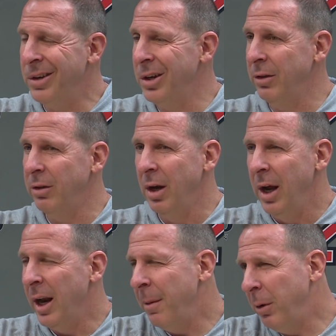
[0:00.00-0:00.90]
just
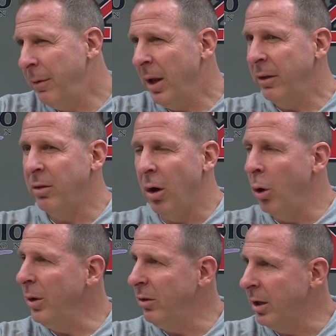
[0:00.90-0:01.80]
and I believe that's
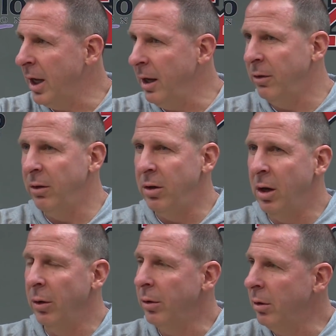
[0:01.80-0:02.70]
always the case is
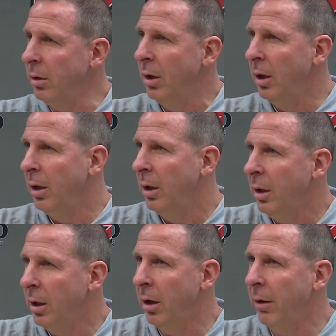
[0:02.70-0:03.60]
you don't
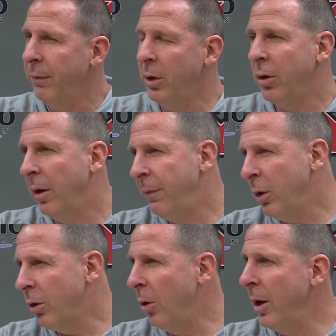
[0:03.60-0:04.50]
if
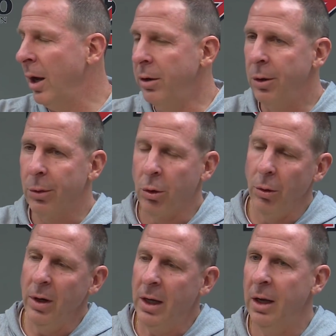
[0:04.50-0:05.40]
you're going out and you're
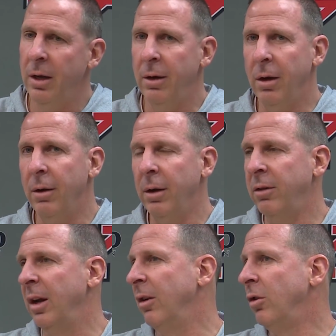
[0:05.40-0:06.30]
recruiting a kid,
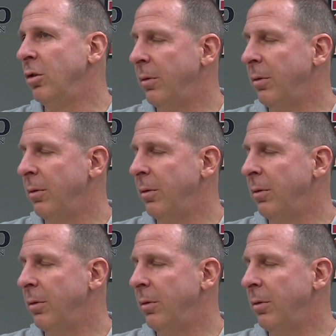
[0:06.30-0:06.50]
let's say